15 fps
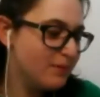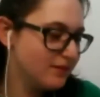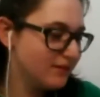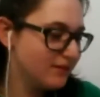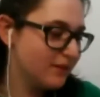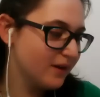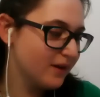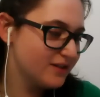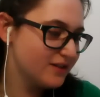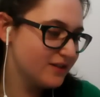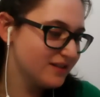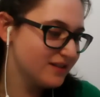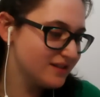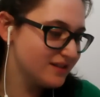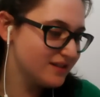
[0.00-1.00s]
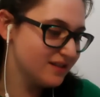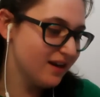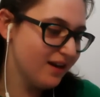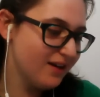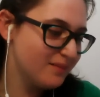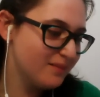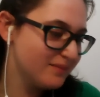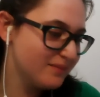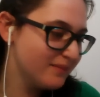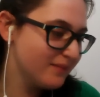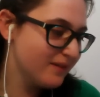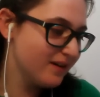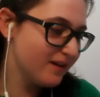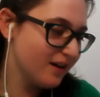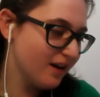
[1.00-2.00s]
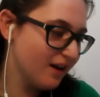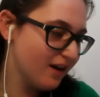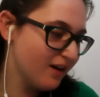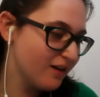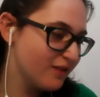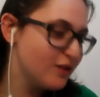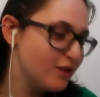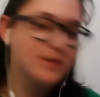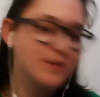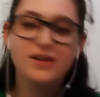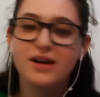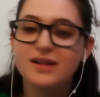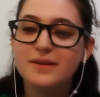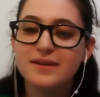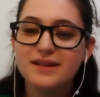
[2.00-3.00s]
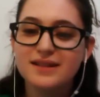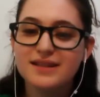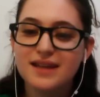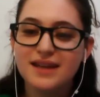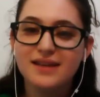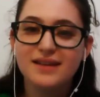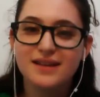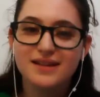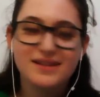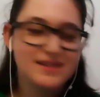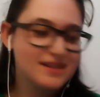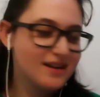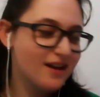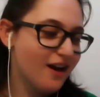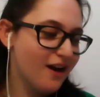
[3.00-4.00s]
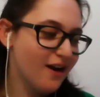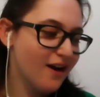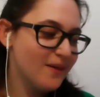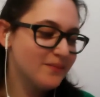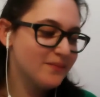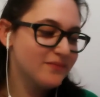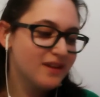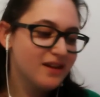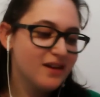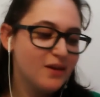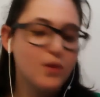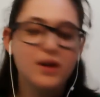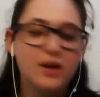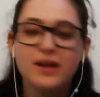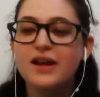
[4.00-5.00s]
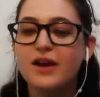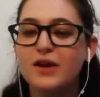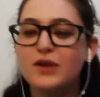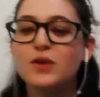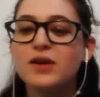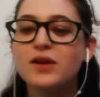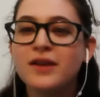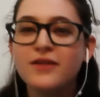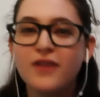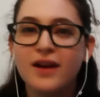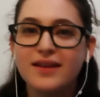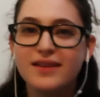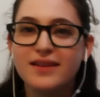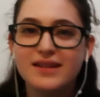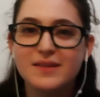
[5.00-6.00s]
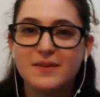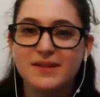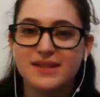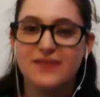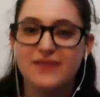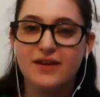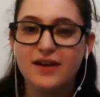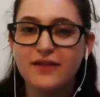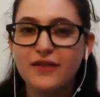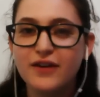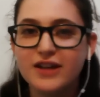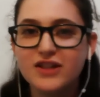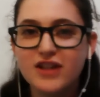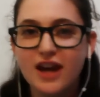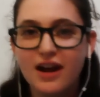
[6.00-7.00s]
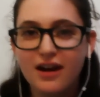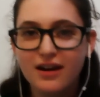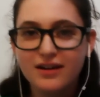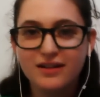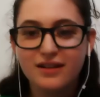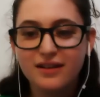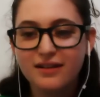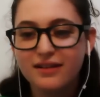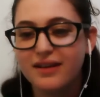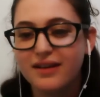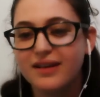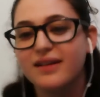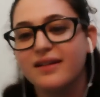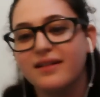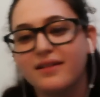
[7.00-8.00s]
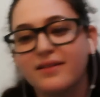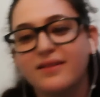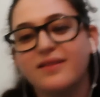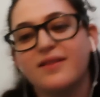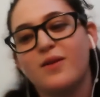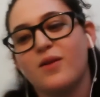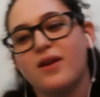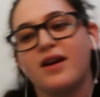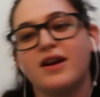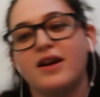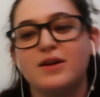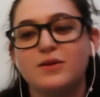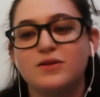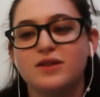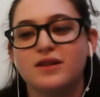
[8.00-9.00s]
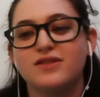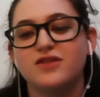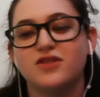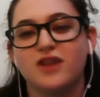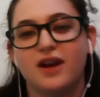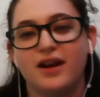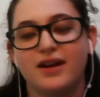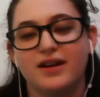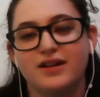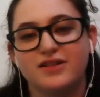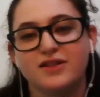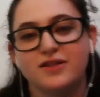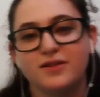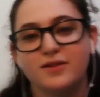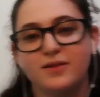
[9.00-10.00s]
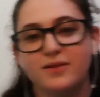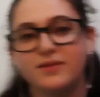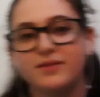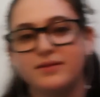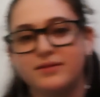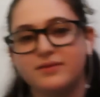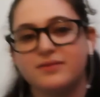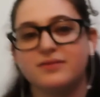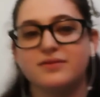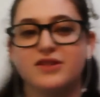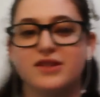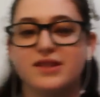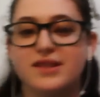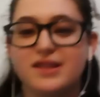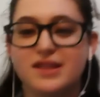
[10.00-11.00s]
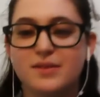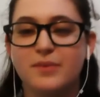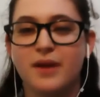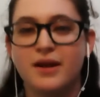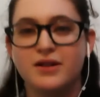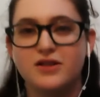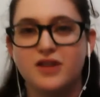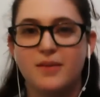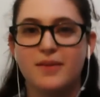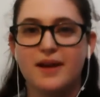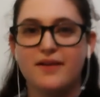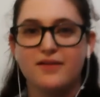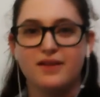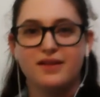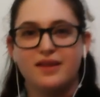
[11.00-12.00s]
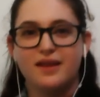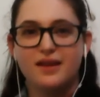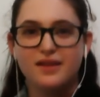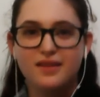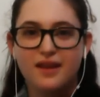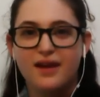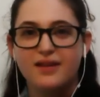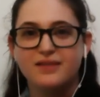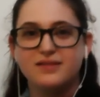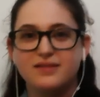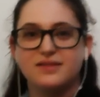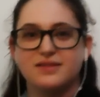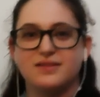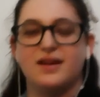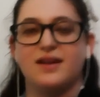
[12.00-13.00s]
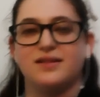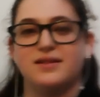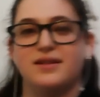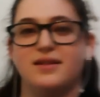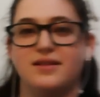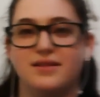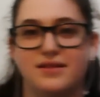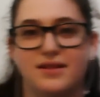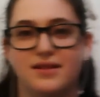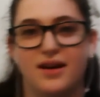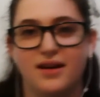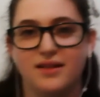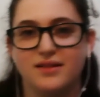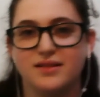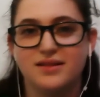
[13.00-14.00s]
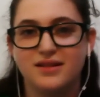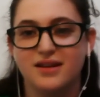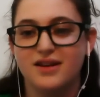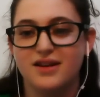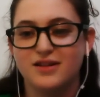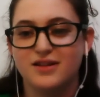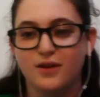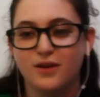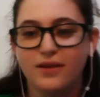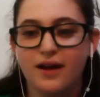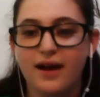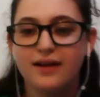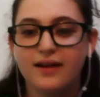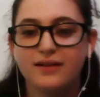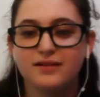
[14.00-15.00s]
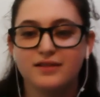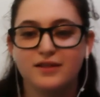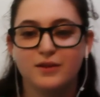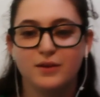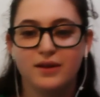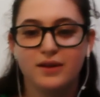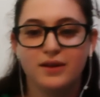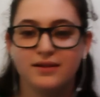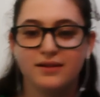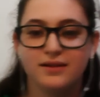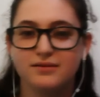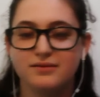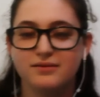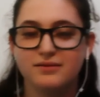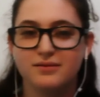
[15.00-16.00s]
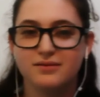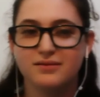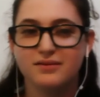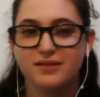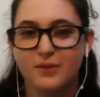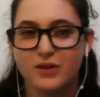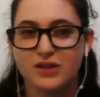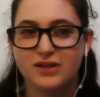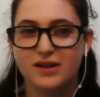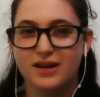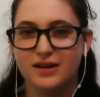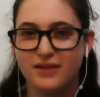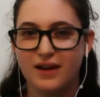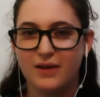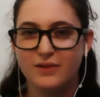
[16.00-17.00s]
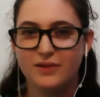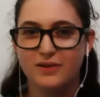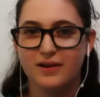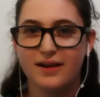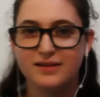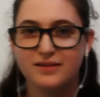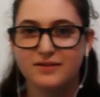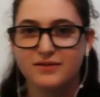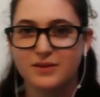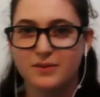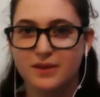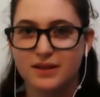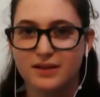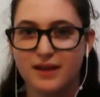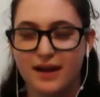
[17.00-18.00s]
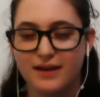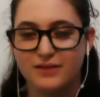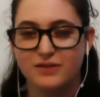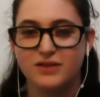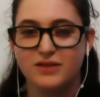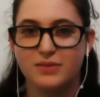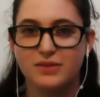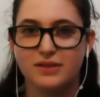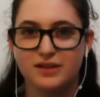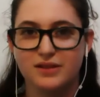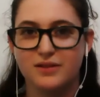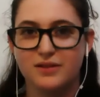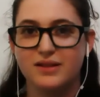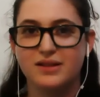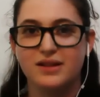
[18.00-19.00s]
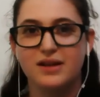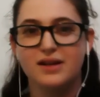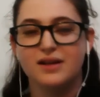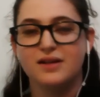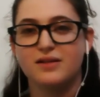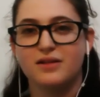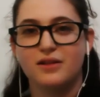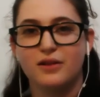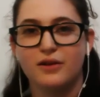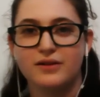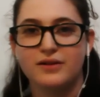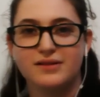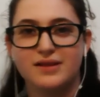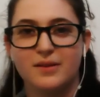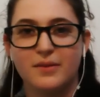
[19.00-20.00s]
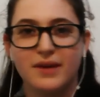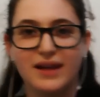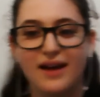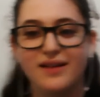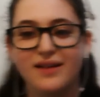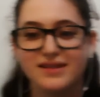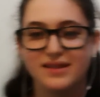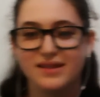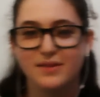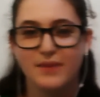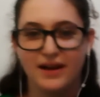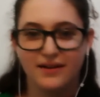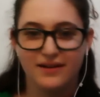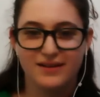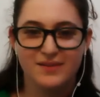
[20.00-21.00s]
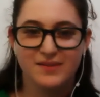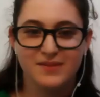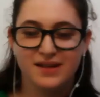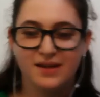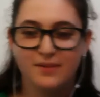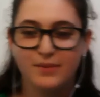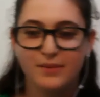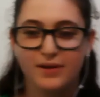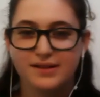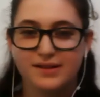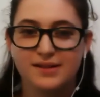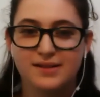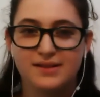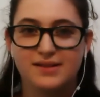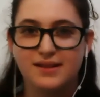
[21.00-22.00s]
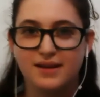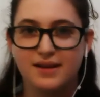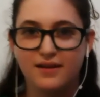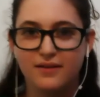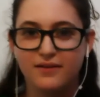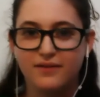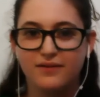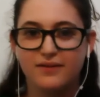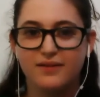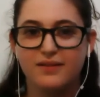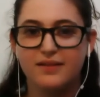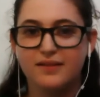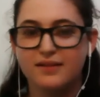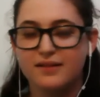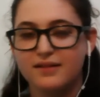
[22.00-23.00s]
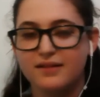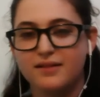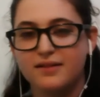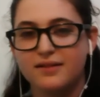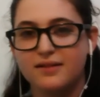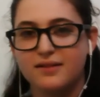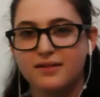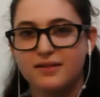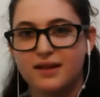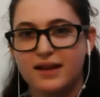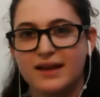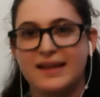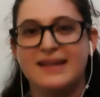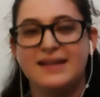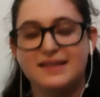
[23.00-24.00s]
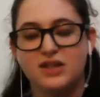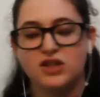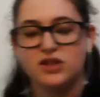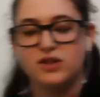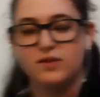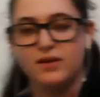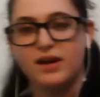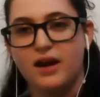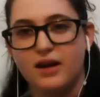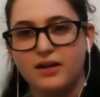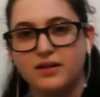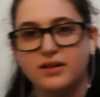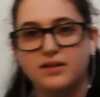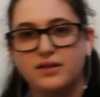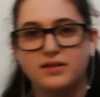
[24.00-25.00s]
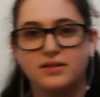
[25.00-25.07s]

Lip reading: of questions. You had talked about the dailies. Are you looking for anything specific for each character, like, or are you just trying to just sponge up everything that Tatiana does so that you can, which is kind of counteractive to what actors typically do, is learn somebody else's mannerisms and impulses instead of, and in addition to the character?